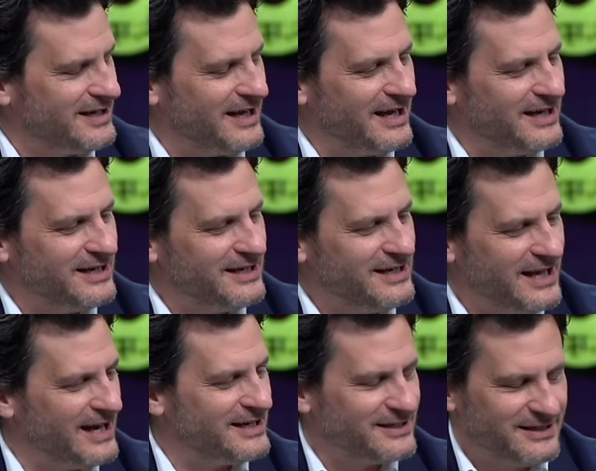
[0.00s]
and
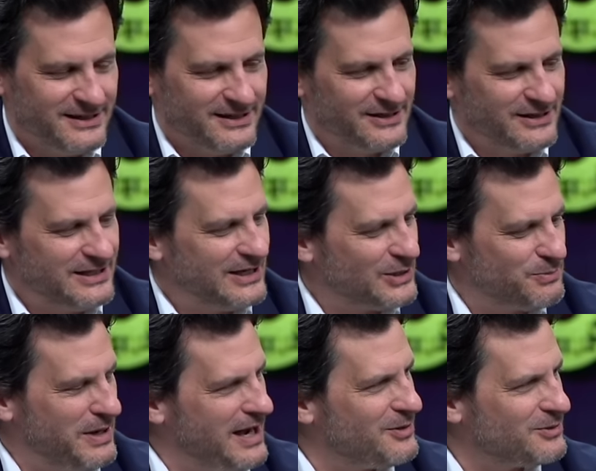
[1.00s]
yet their
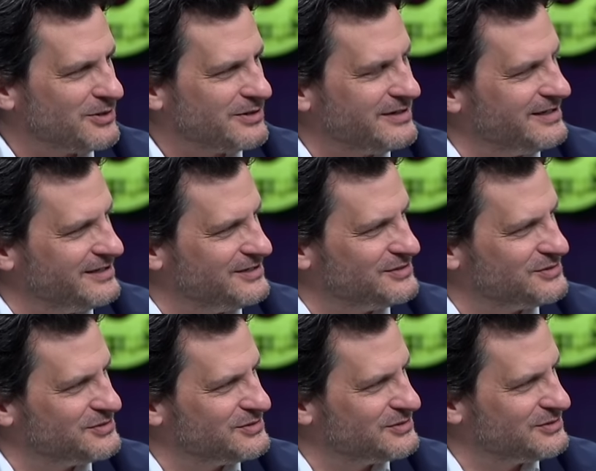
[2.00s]
power
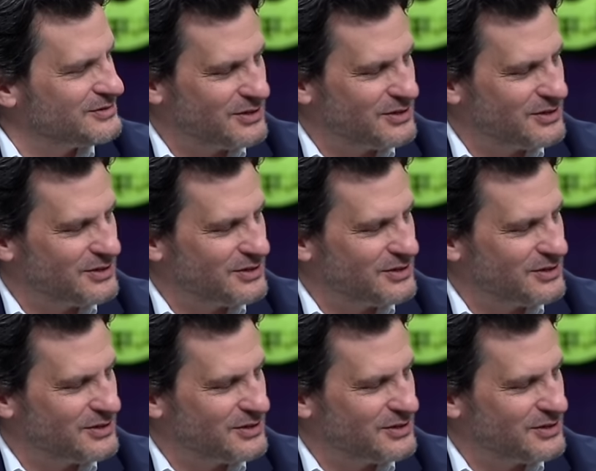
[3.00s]
is